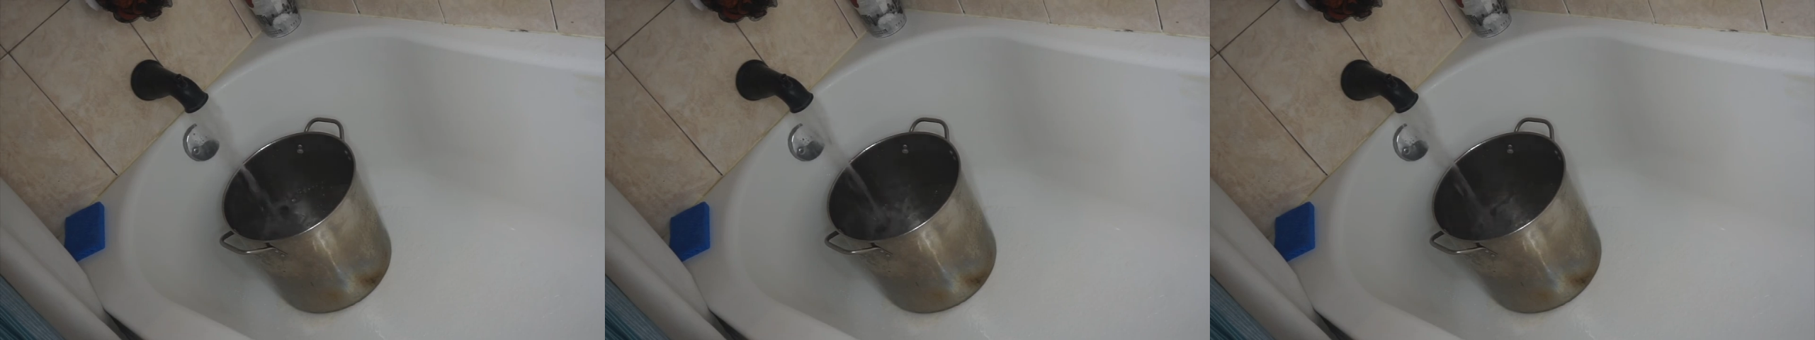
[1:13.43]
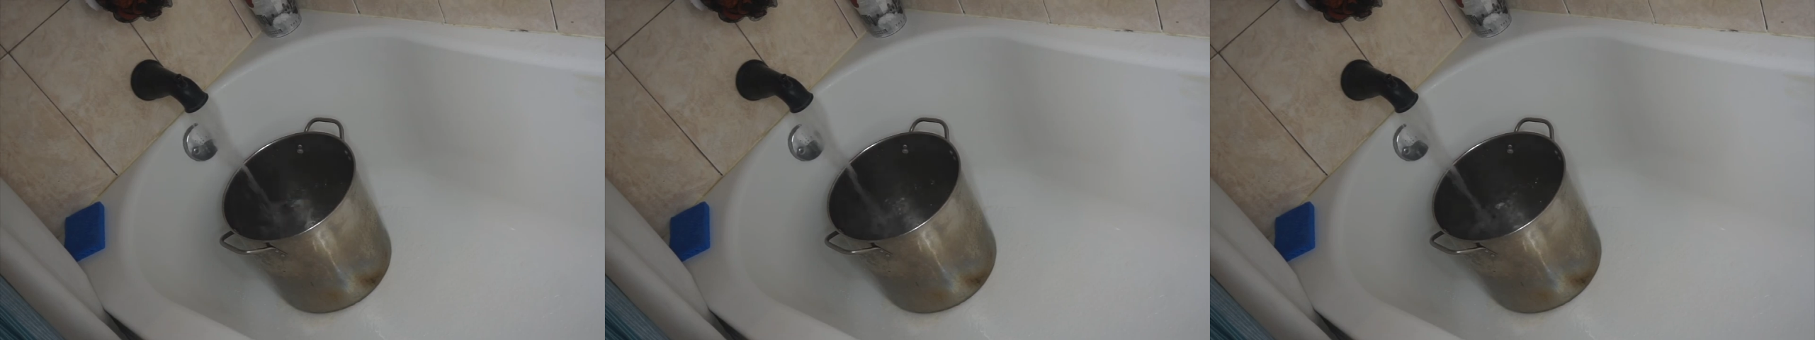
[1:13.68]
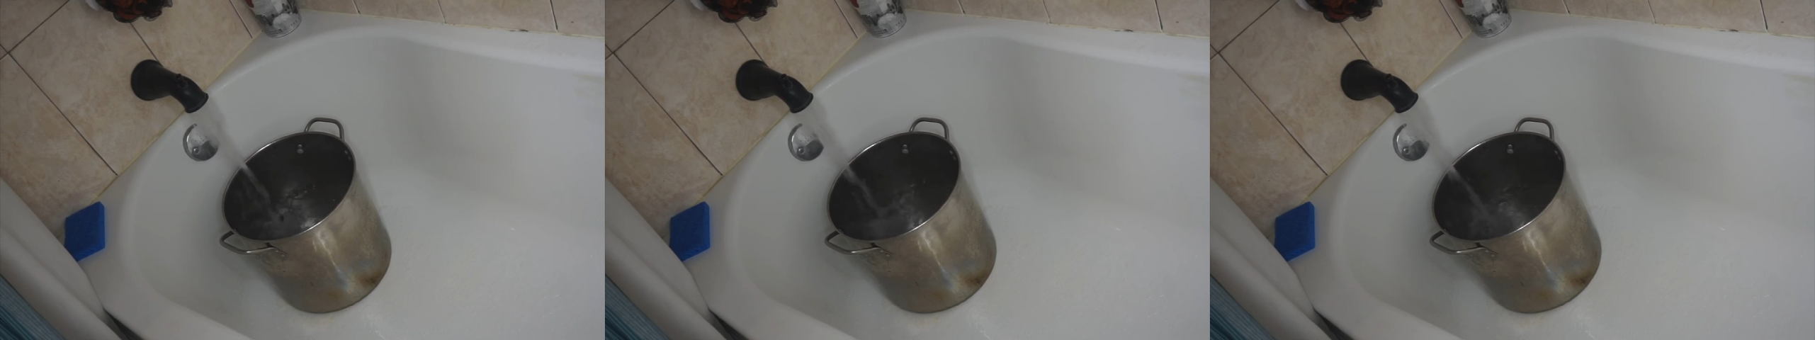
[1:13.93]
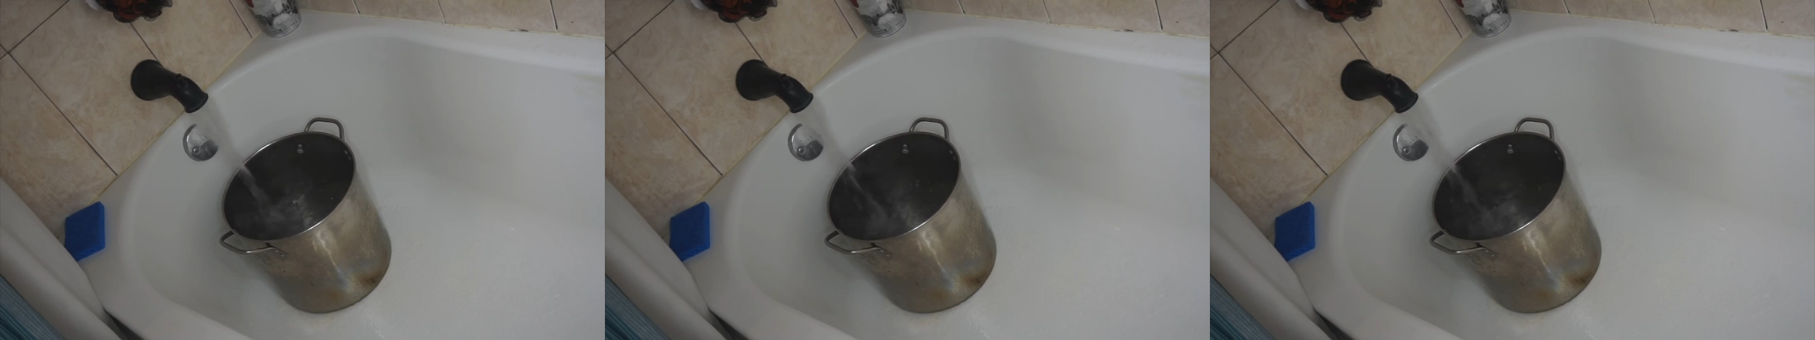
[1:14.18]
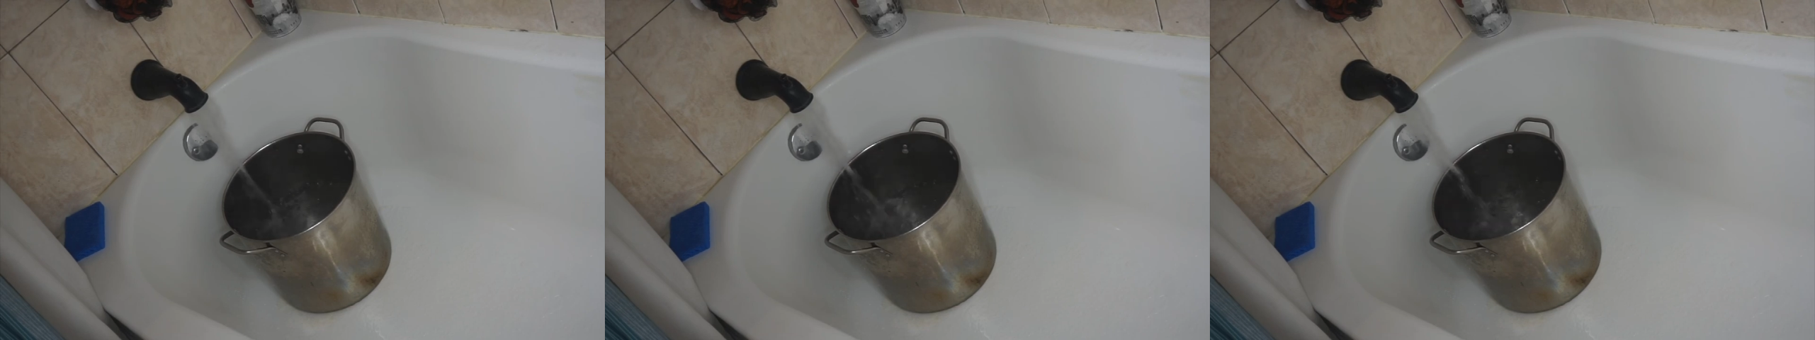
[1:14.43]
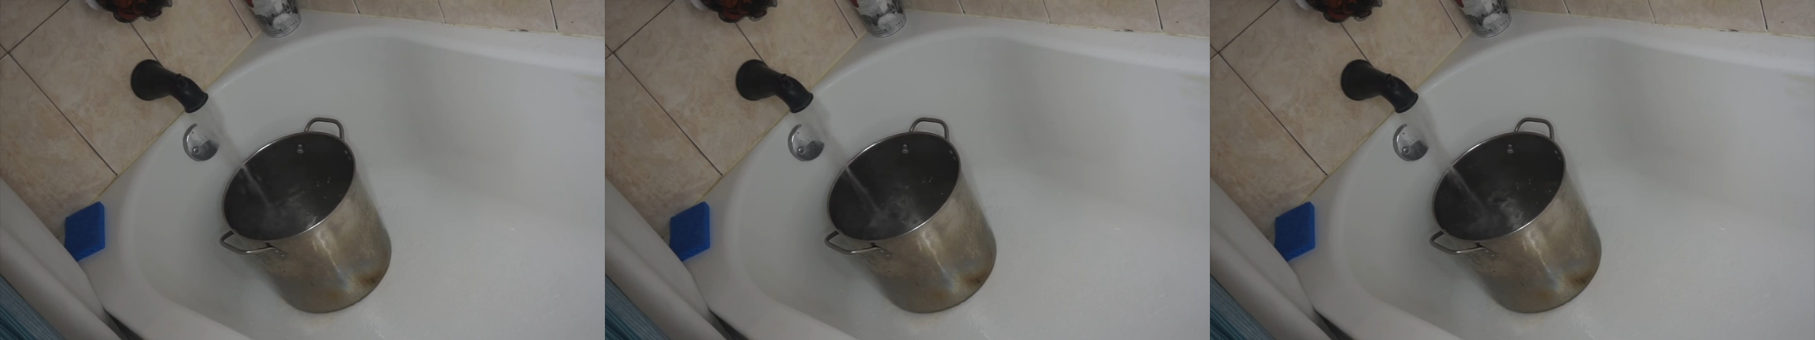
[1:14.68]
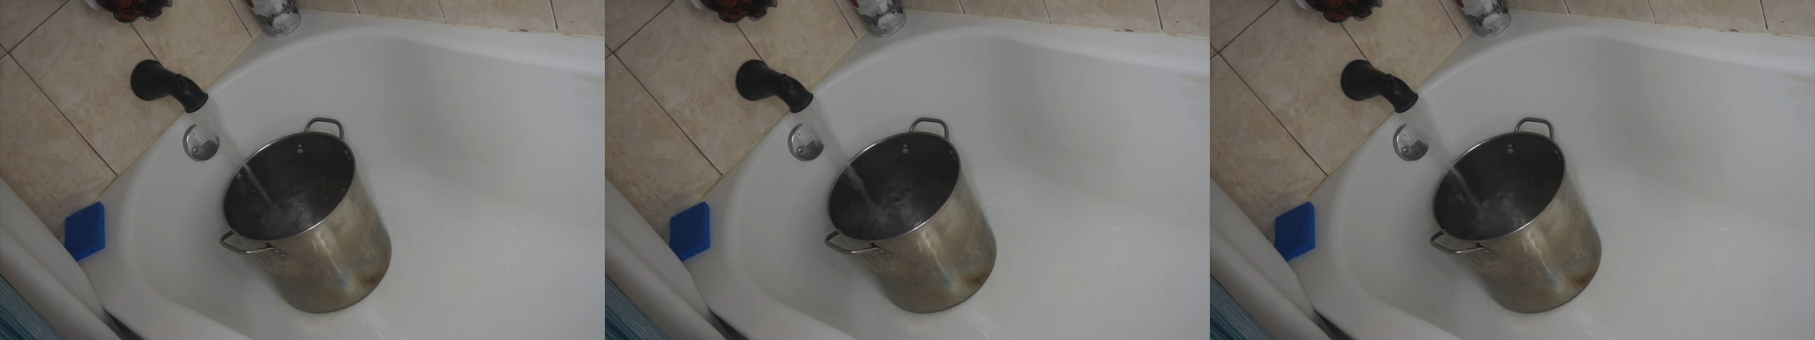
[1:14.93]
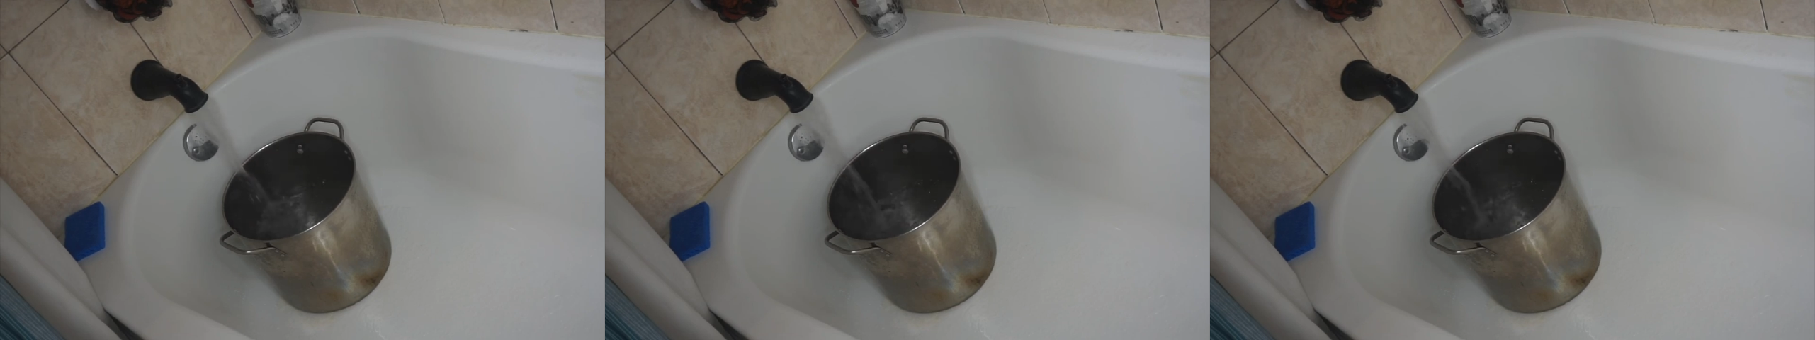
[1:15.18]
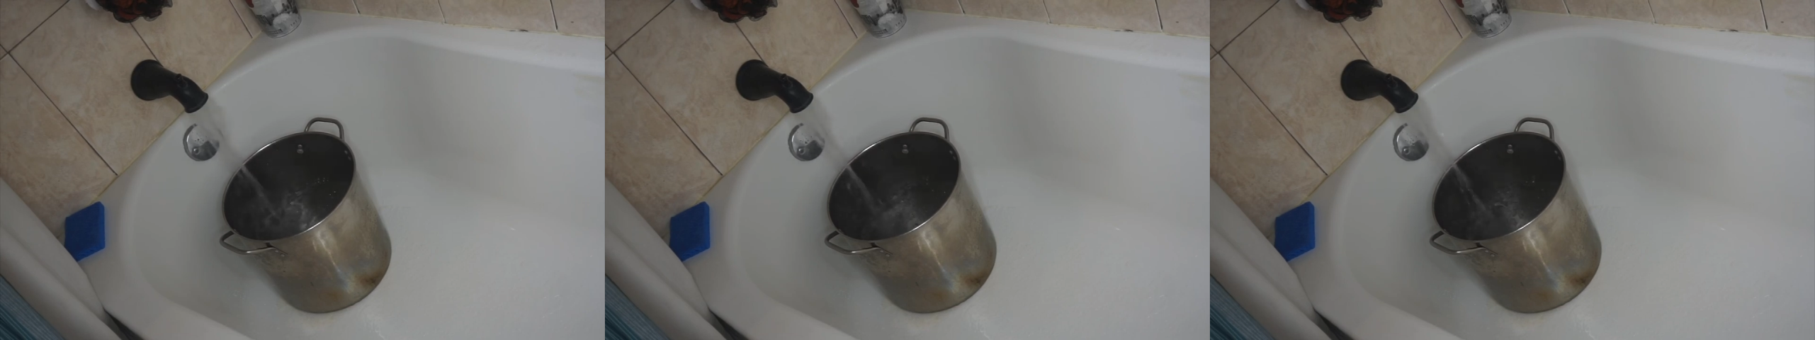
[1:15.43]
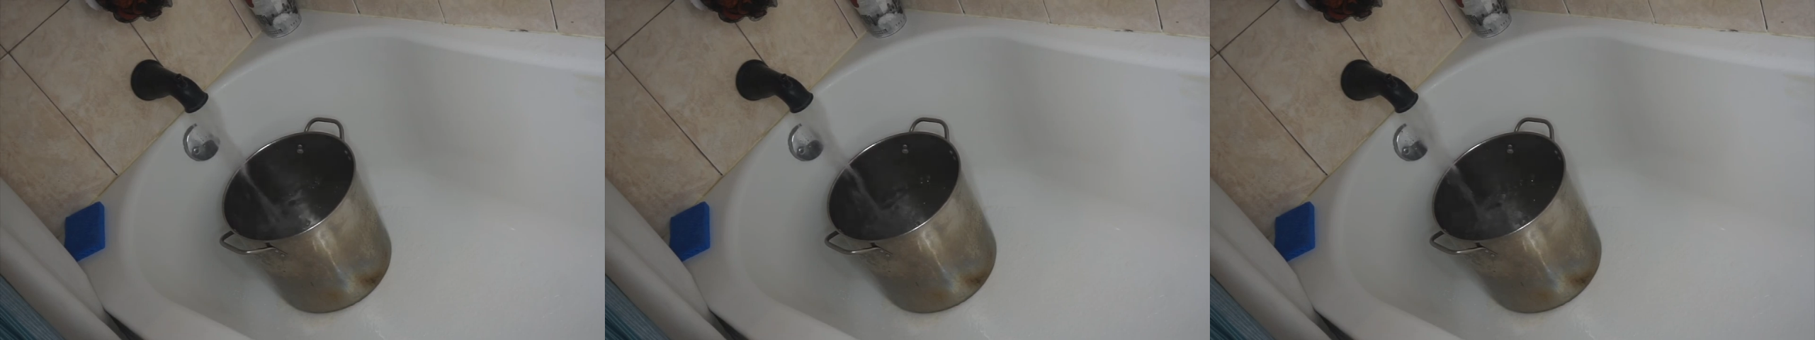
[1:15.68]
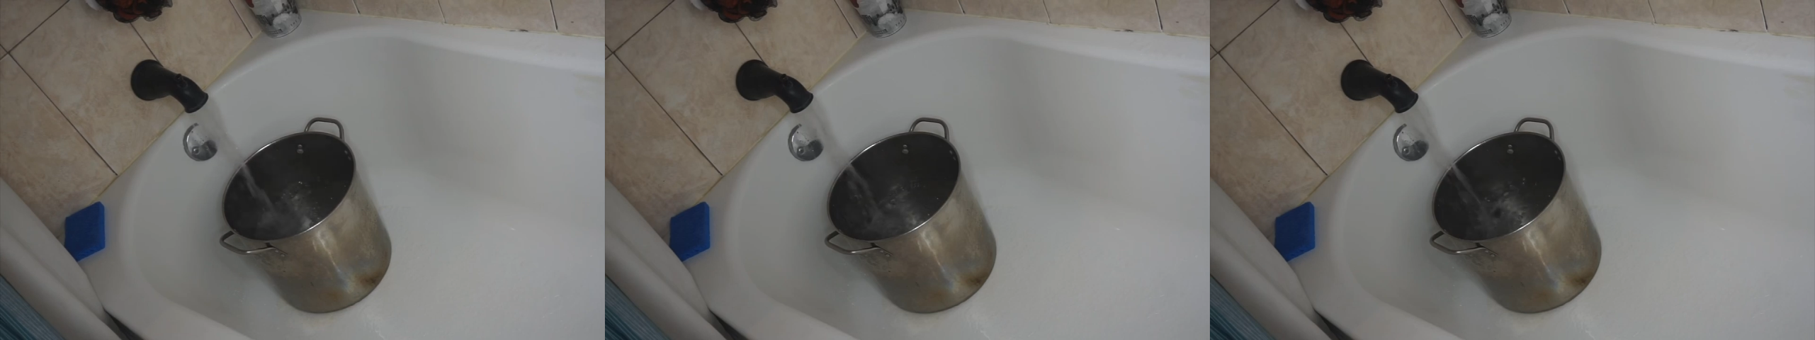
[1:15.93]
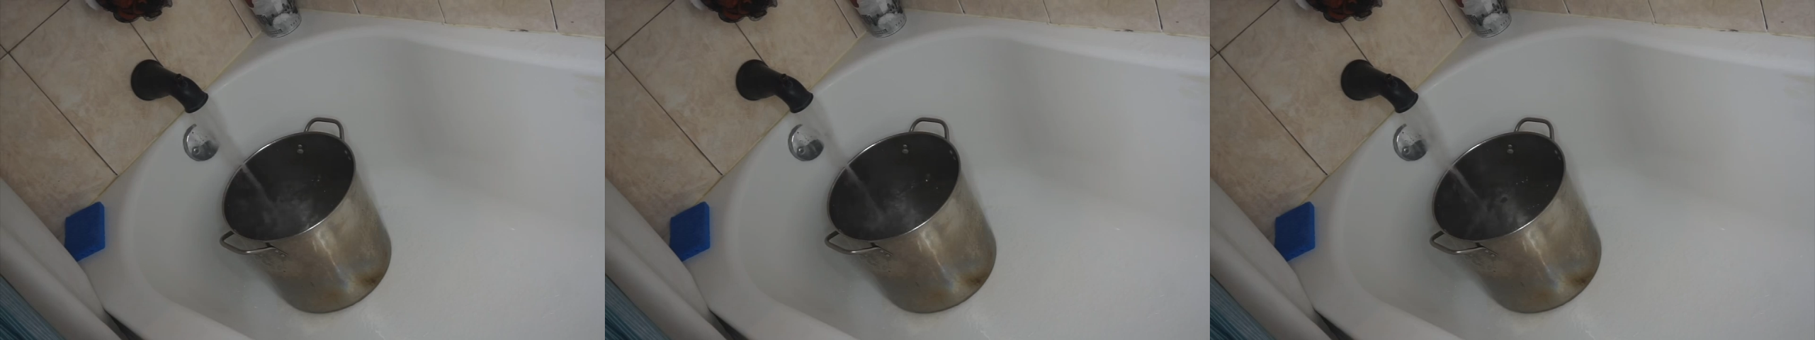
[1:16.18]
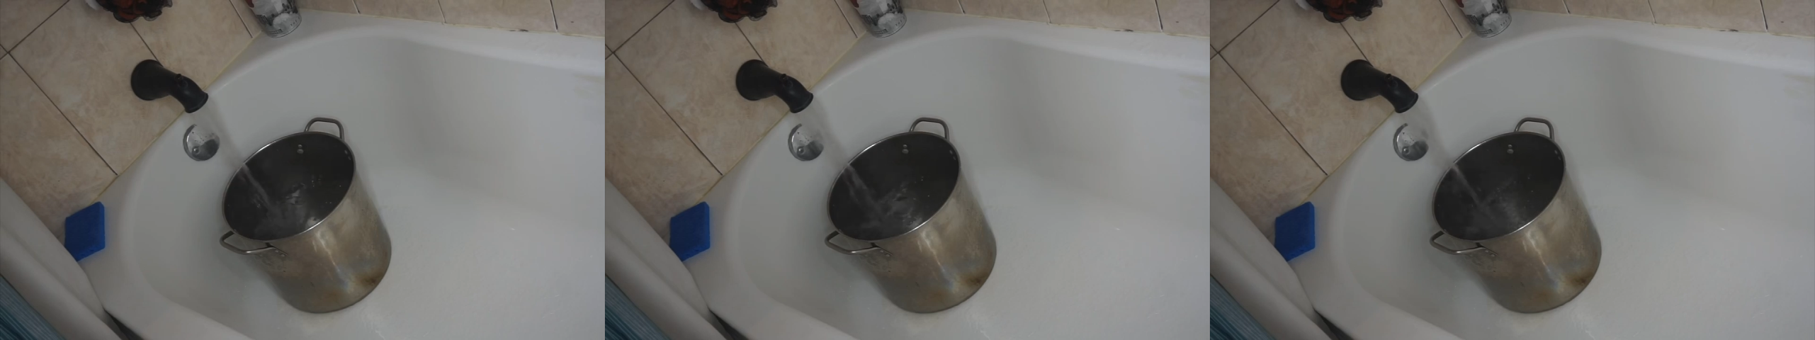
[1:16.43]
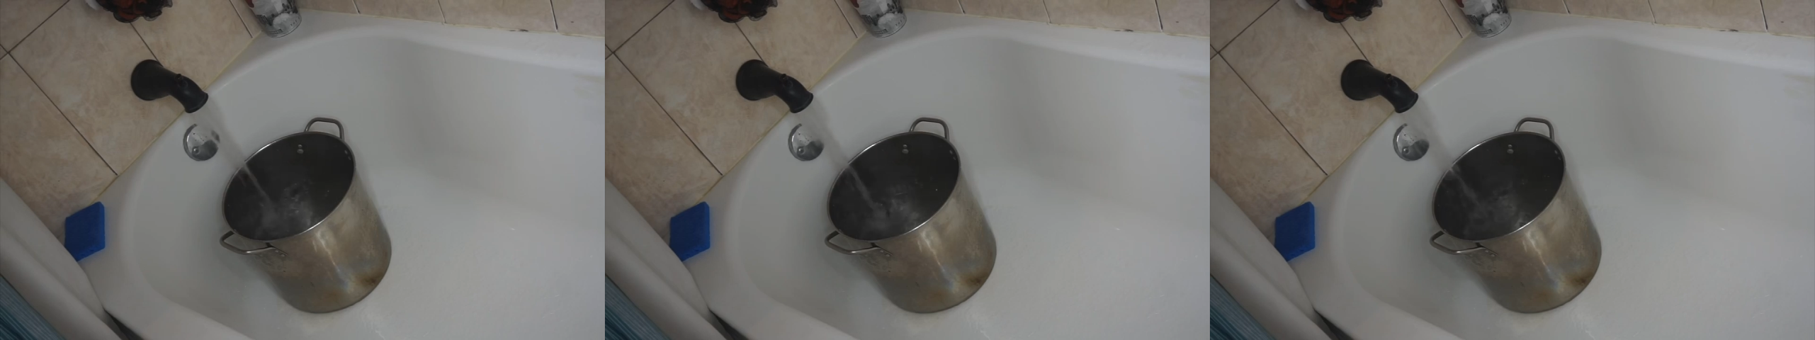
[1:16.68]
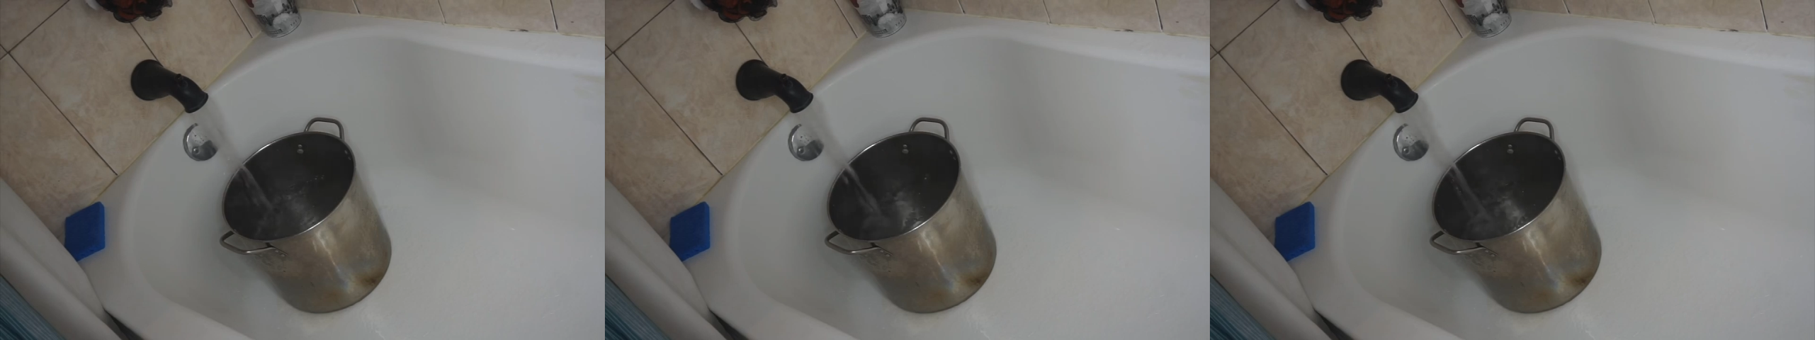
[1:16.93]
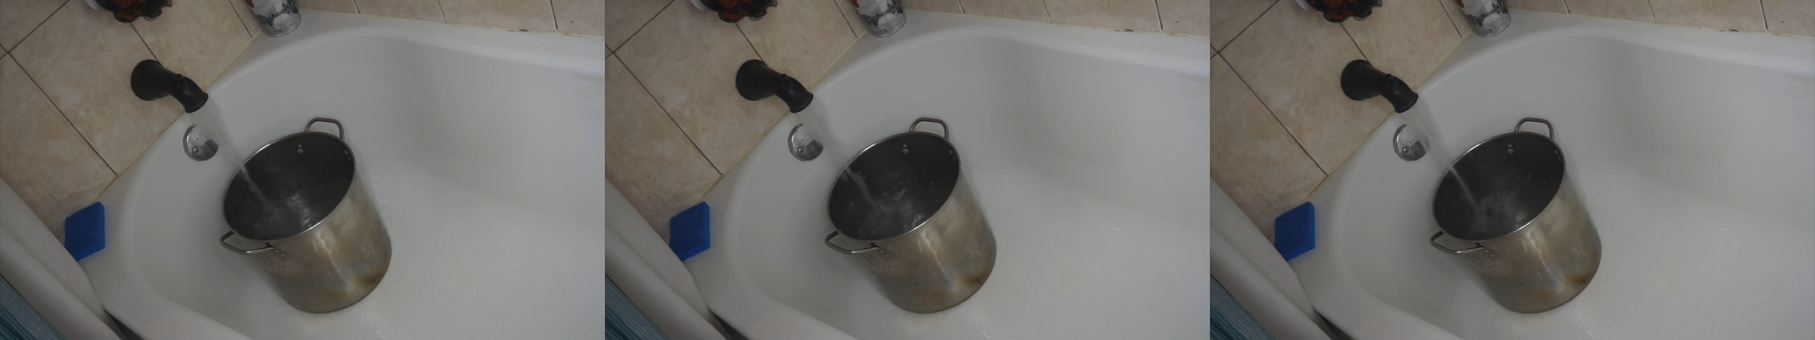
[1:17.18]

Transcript: No face is visible, so there are no lips to read.